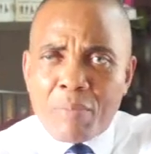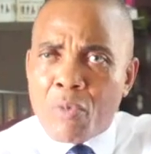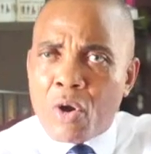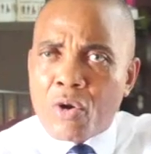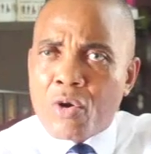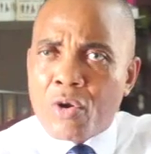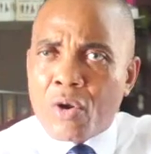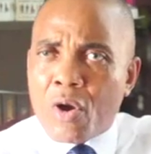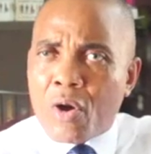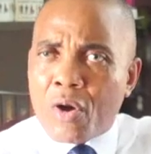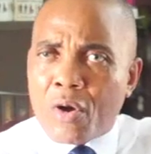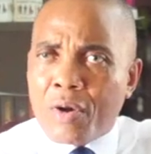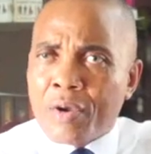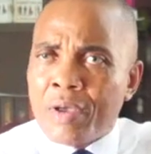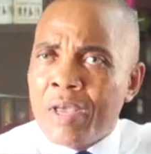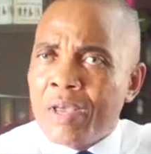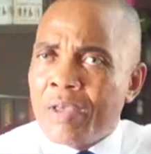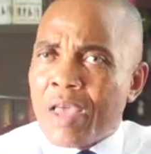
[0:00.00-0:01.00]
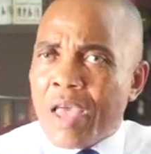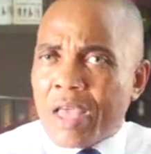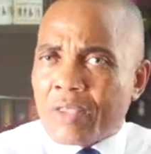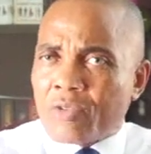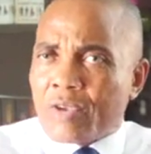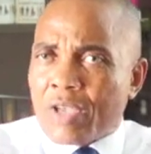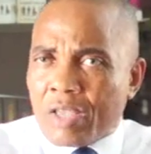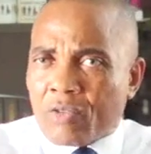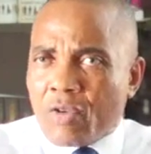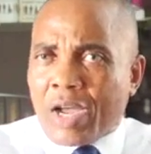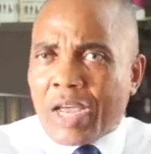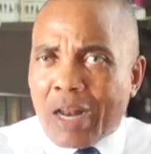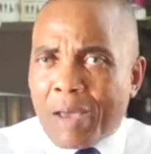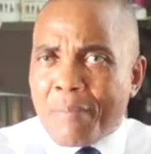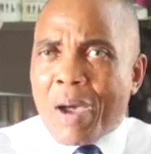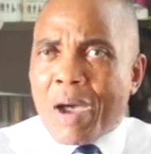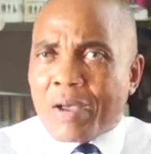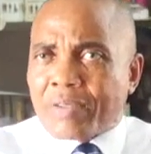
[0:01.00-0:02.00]
Mongono
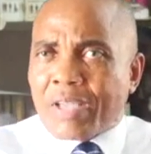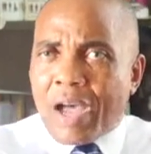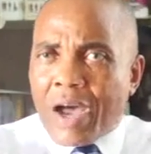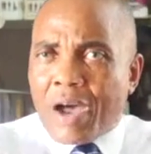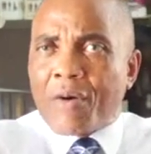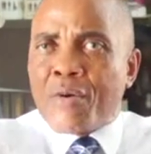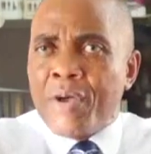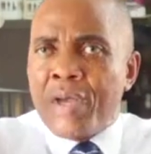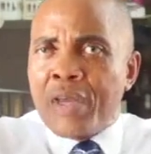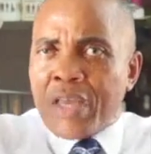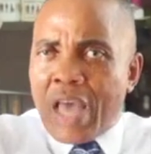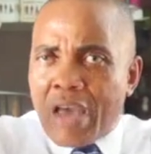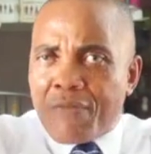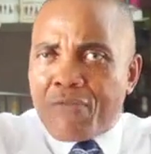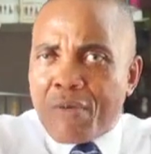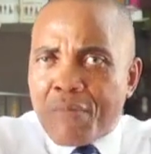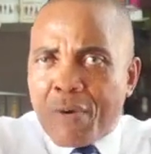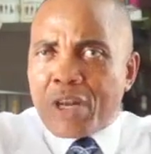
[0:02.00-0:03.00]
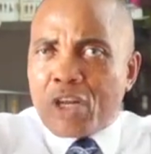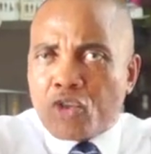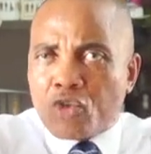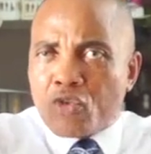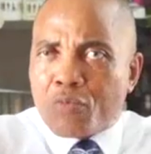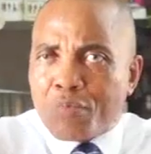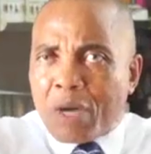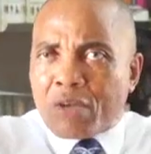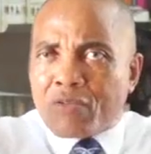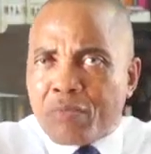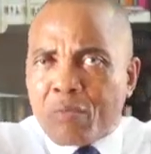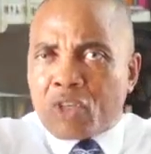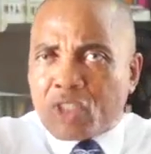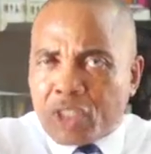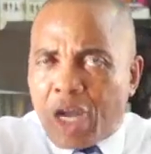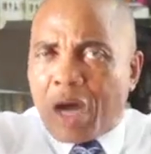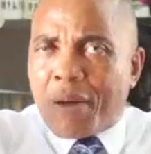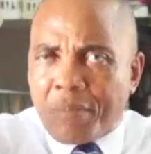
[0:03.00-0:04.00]
talking about how everybody
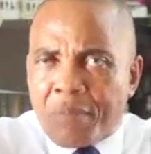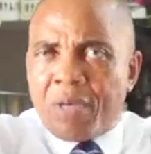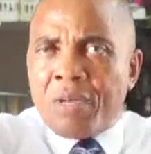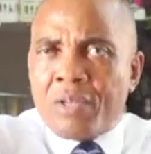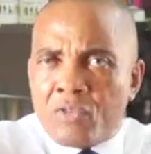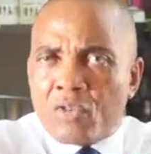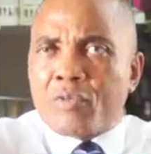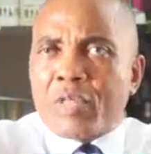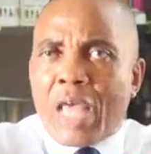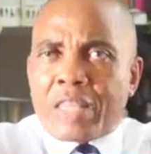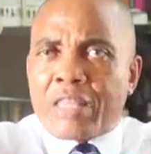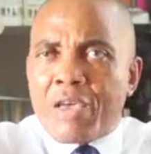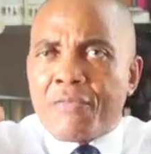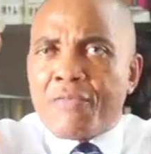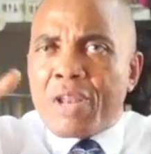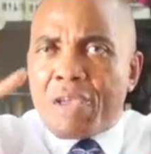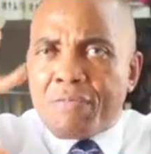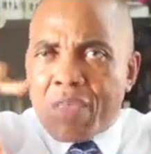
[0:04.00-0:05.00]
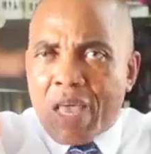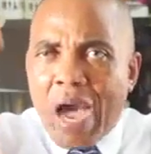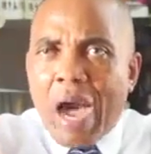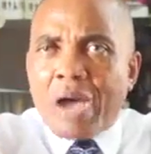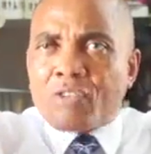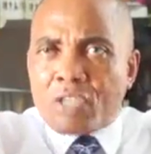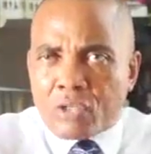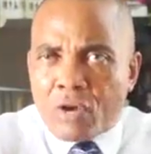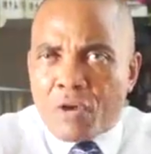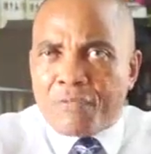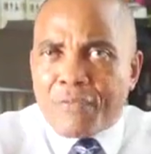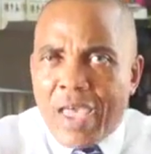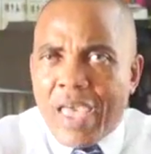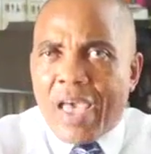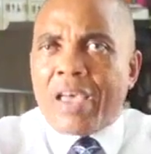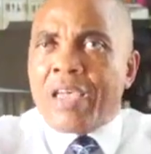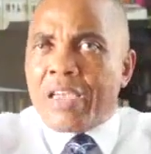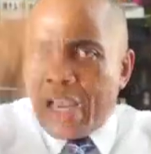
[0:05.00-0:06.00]
must come to that, even if the house is on
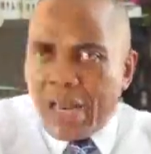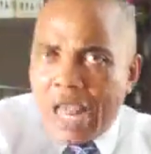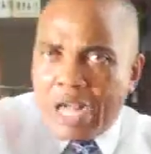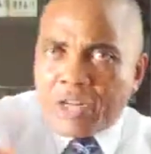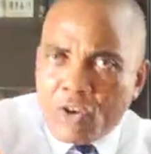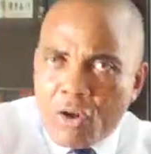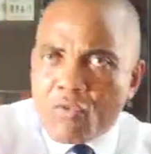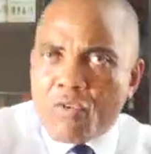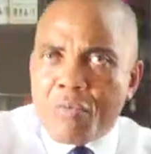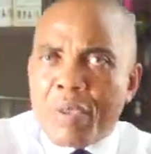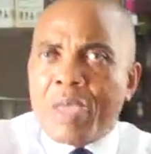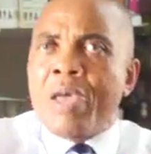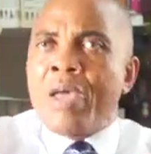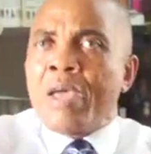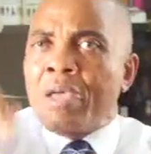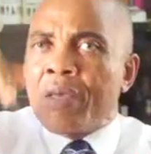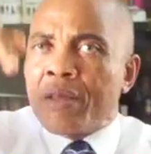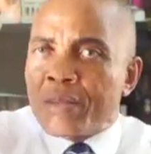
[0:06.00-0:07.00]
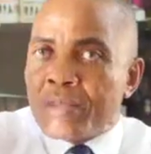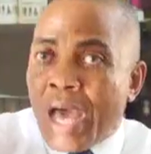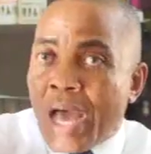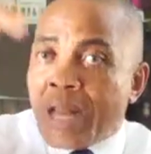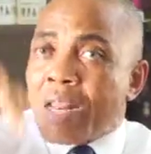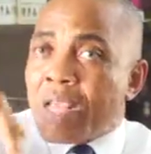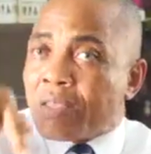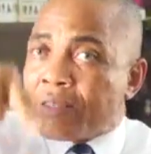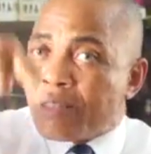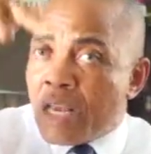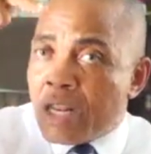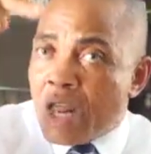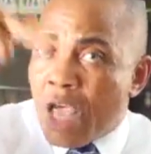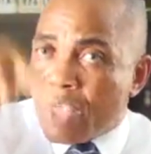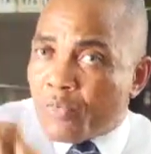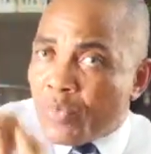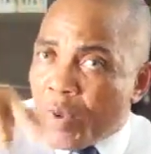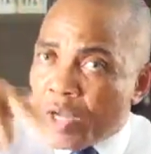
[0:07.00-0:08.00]
fire, election will be. That is the
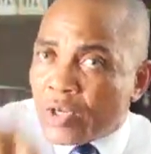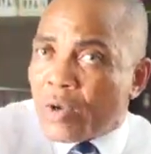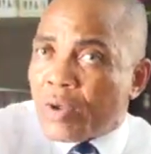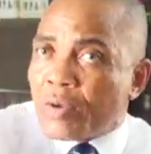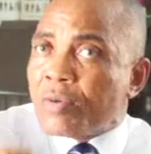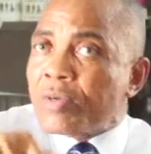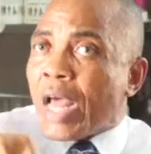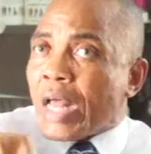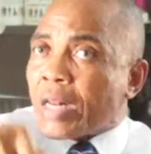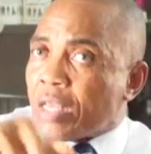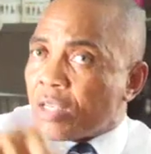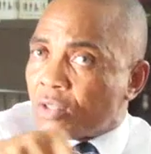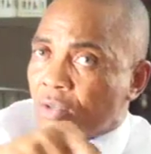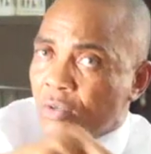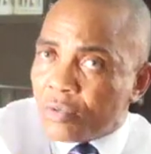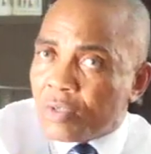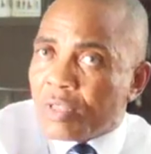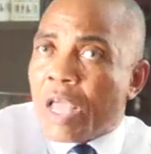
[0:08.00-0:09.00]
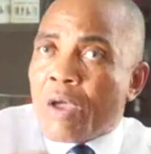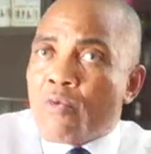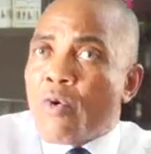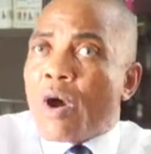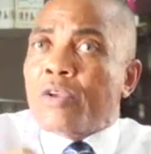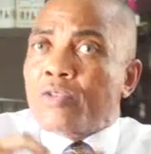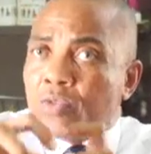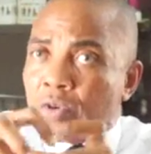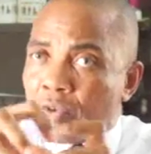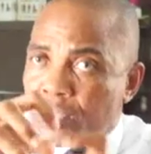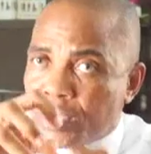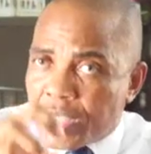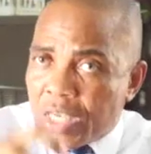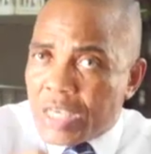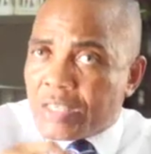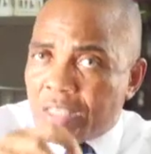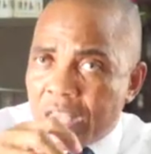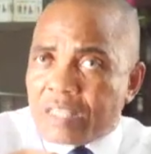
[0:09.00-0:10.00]
desperation that is. They want to
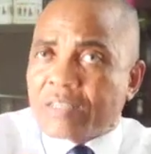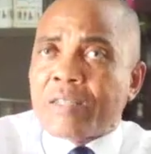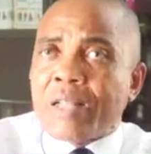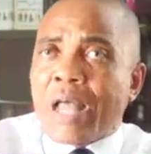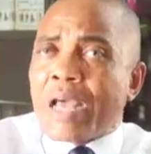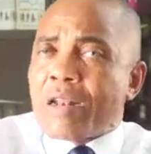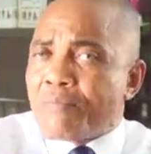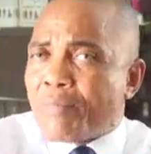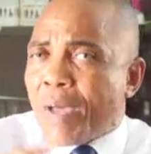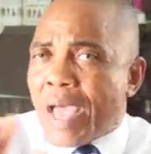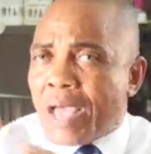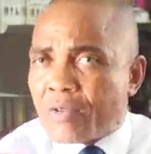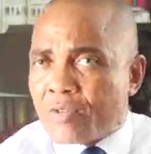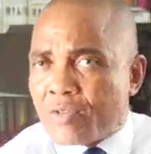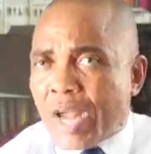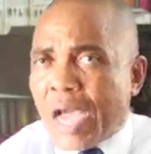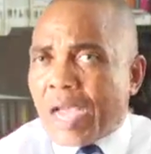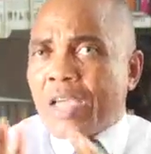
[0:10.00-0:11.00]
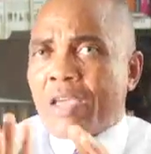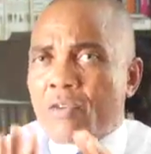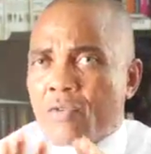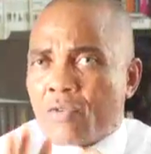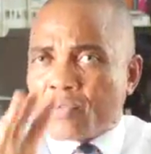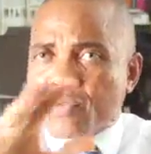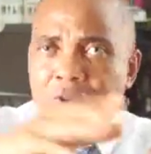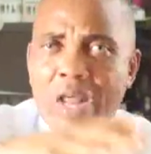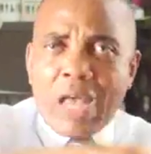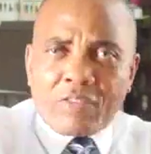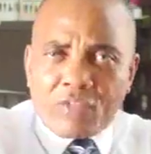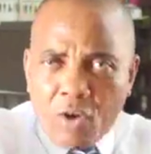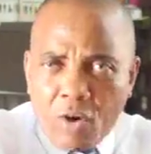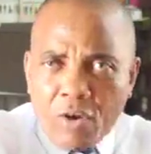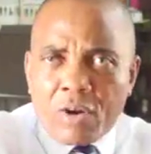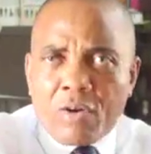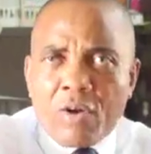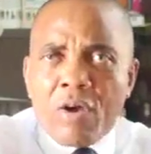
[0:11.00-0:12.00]
seize this land by dragging you to that
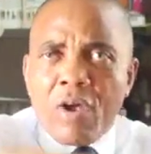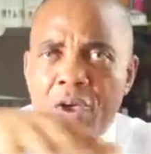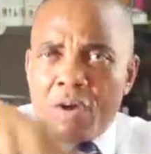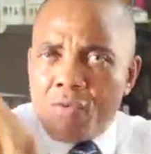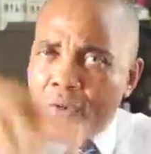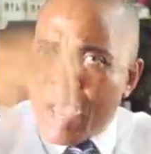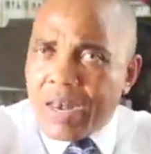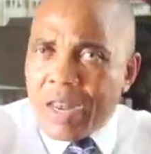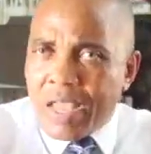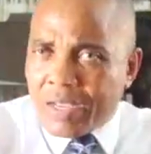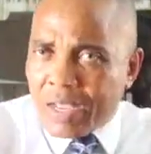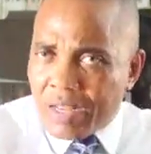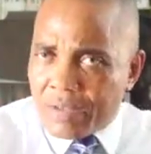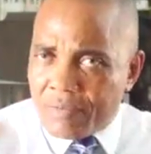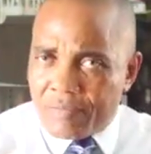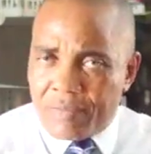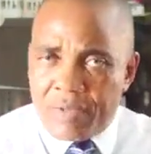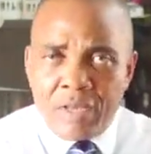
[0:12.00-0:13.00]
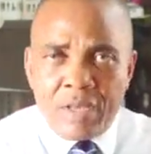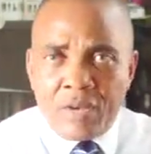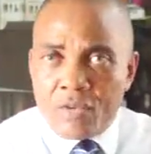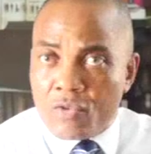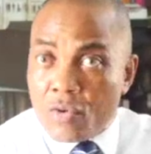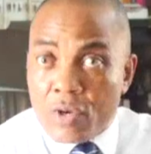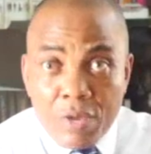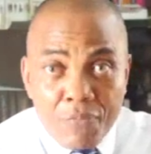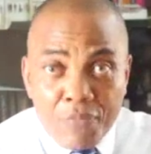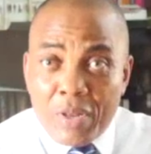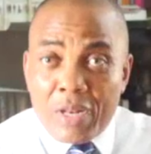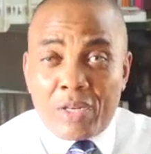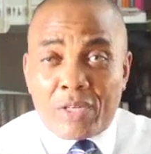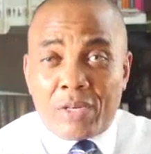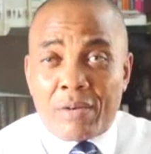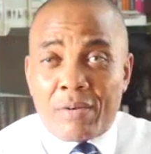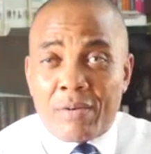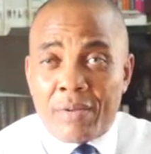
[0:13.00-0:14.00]
corridor where they can do the
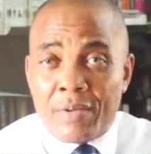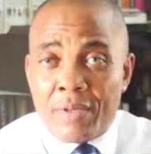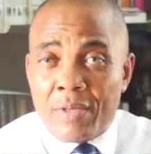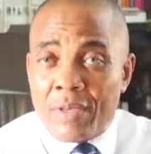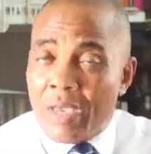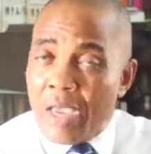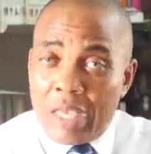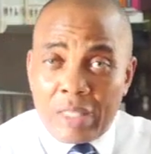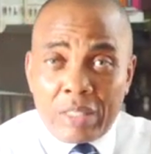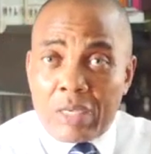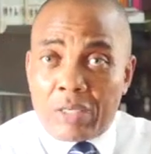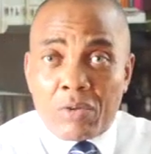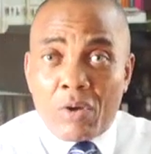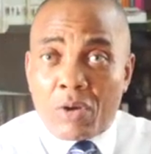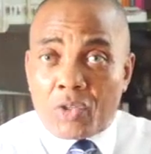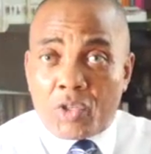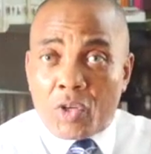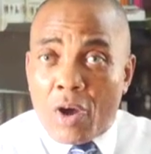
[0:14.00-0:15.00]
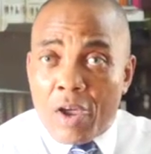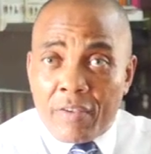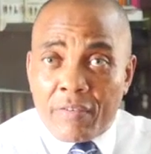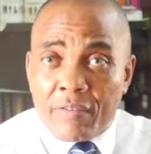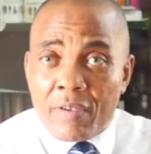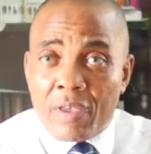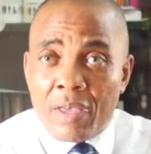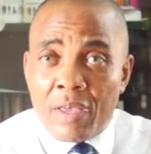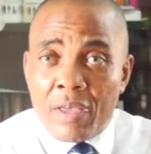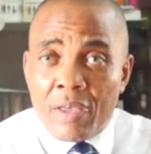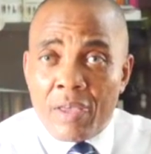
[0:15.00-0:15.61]
finishing. It is your choice